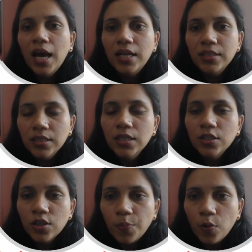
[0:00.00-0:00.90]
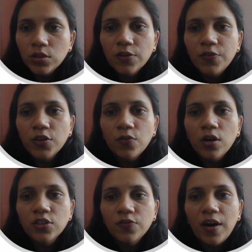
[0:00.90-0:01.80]
And suppose if it
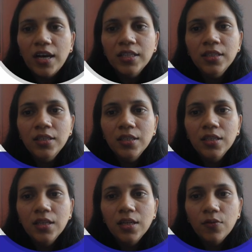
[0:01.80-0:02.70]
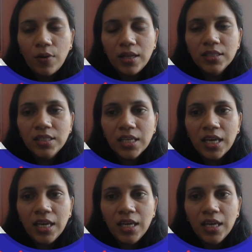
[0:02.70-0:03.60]
was
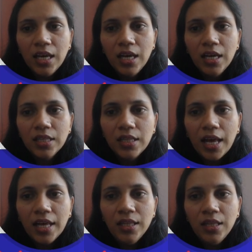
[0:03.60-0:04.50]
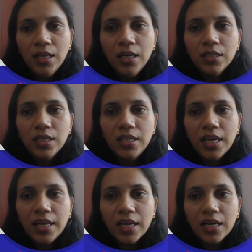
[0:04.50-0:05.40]
1C, then the
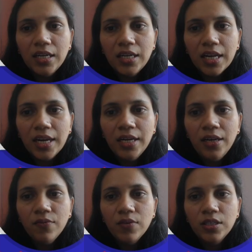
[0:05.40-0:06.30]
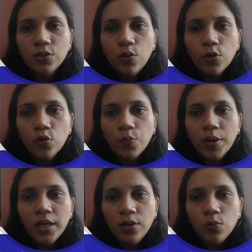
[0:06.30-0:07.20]
DNA content is going to
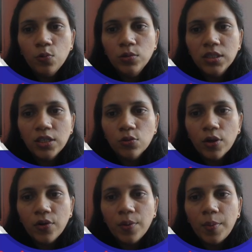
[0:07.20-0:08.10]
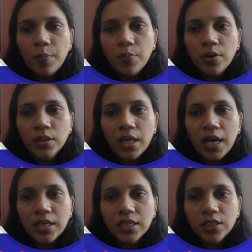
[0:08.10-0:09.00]
be 2C. So here remember
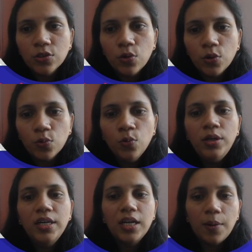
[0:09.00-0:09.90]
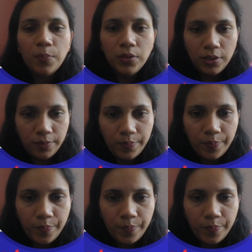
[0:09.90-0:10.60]
that it is going to double.